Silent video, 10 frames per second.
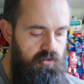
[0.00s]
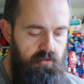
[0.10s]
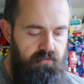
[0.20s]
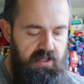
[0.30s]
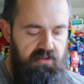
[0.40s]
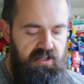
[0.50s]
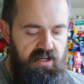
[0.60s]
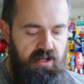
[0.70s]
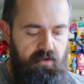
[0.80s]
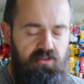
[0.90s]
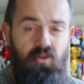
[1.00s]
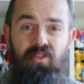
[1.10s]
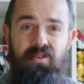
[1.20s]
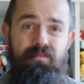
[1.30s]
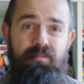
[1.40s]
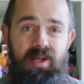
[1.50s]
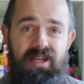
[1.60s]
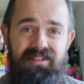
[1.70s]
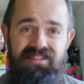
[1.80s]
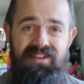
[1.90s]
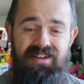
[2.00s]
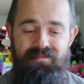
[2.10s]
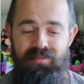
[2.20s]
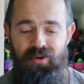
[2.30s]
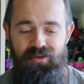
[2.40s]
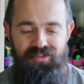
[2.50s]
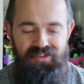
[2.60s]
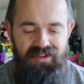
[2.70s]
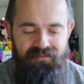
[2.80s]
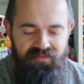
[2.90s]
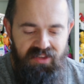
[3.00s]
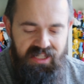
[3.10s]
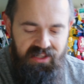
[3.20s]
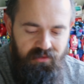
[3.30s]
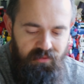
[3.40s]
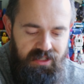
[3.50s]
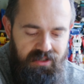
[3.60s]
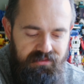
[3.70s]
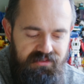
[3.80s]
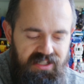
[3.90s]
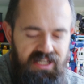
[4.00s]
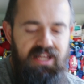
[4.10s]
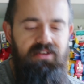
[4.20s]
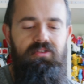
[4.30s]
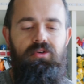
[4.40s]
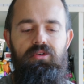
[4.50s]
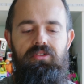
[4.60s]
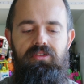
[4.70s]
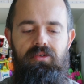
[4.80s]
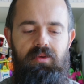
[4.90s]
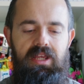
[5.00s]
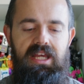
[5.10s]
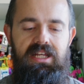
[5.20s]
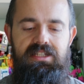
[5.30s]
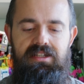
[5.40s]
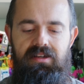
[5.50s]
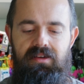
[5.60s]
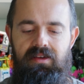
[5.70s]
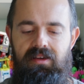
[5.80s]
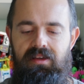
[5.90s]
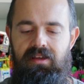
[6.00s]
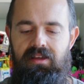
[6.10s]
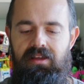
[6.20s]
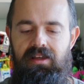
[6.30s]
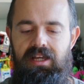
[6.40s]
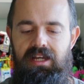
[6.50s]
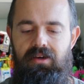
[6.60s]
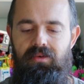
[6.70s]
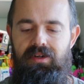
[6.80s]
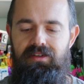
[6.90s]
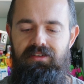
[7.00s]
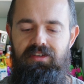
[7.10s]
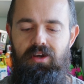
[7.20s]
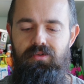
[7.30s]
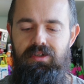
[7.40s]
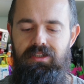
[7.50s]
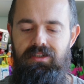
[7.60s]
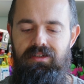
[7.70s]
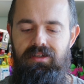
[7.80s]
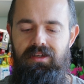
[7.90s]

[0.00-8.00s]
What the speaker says: figures here. I know it's not the biggest box in the world, and of course we get our token